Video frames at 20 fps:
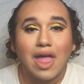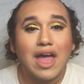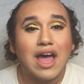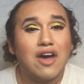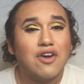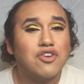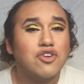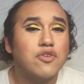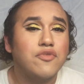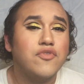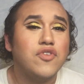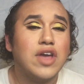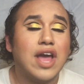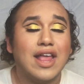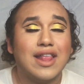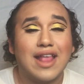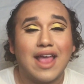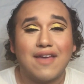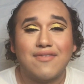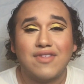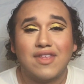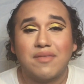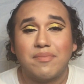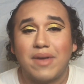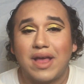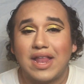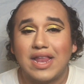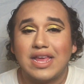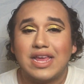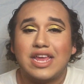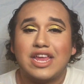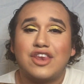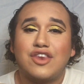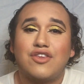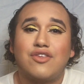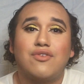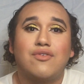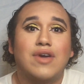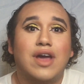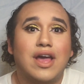I don't know if you guys have this palette
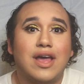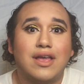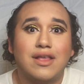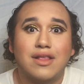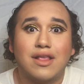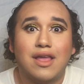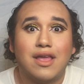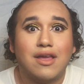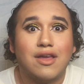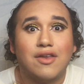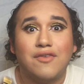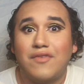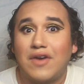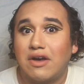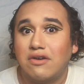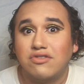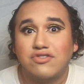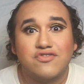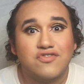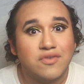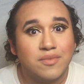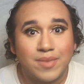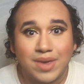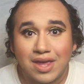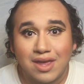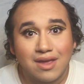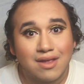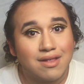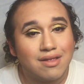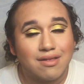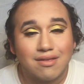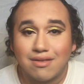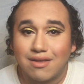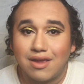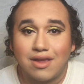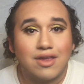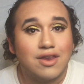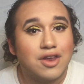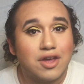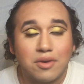and you guys like could vouch for me
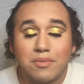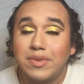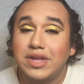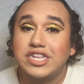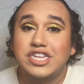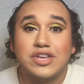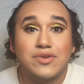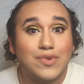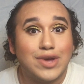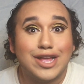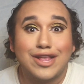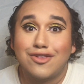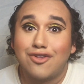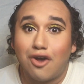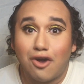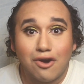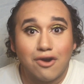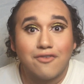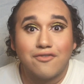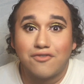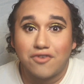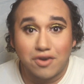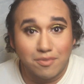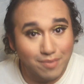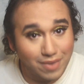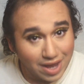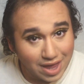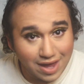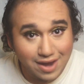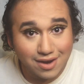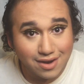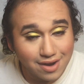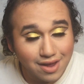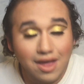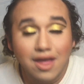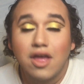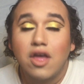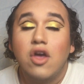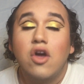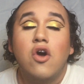and you know, bitch, it was hard to blend,
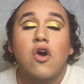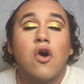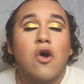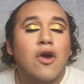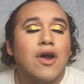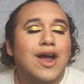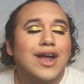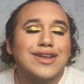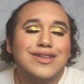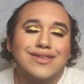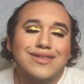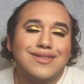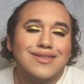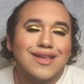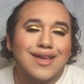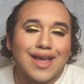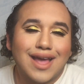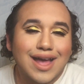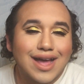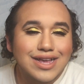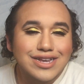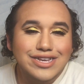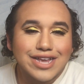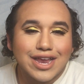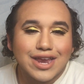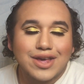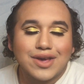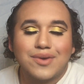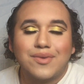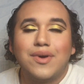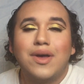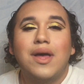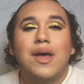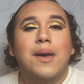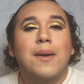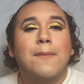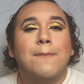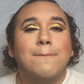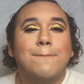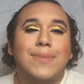or I just suck at eyeshadow.
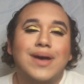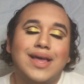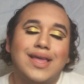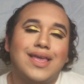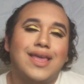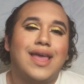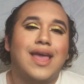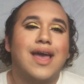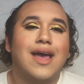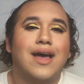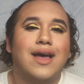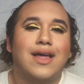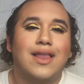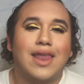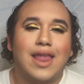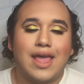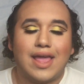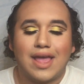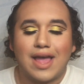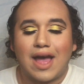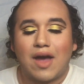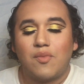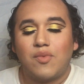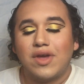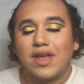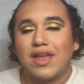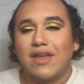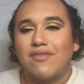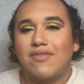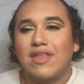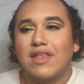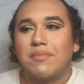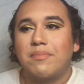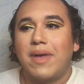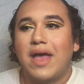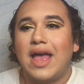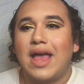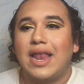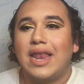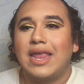But yeah, like I would give this
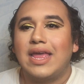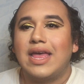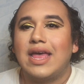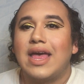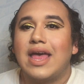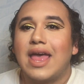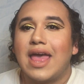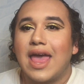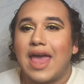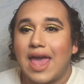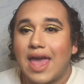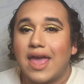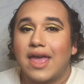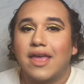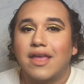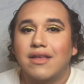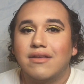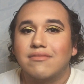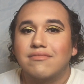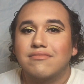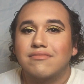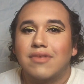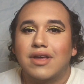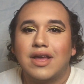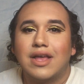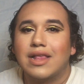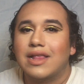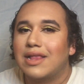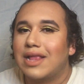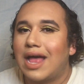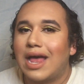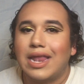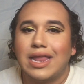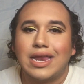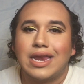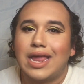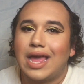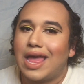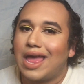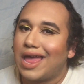palette an A, like a
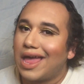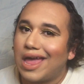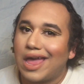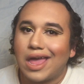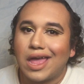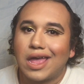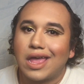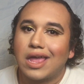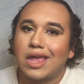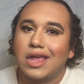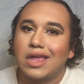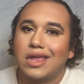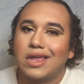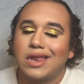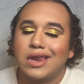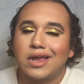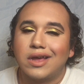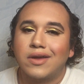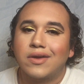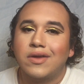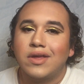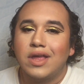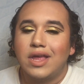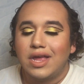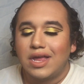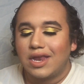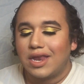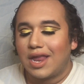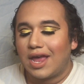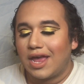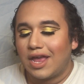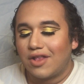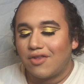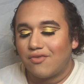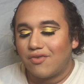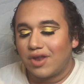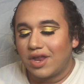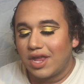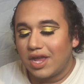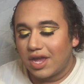solid A, you know? Like it's
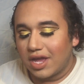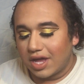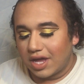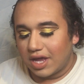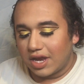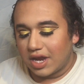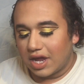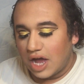really good.